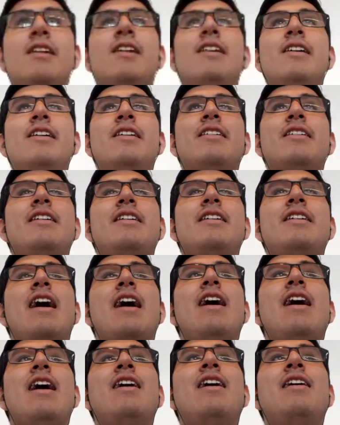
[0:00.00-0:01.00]
Yeah,
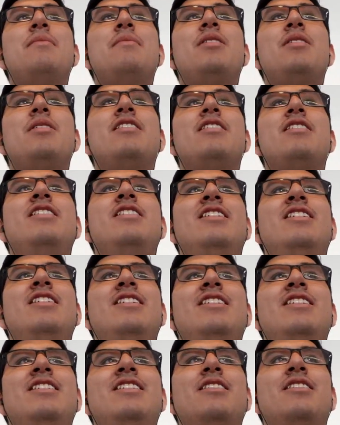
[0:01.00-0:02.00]
I mean,
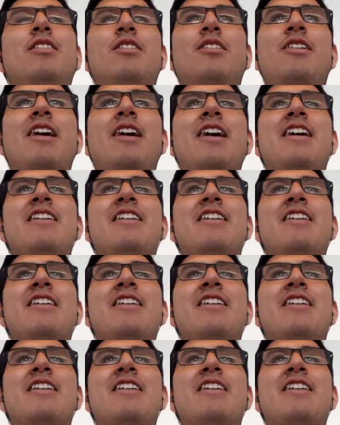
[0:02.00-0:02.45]
okay, he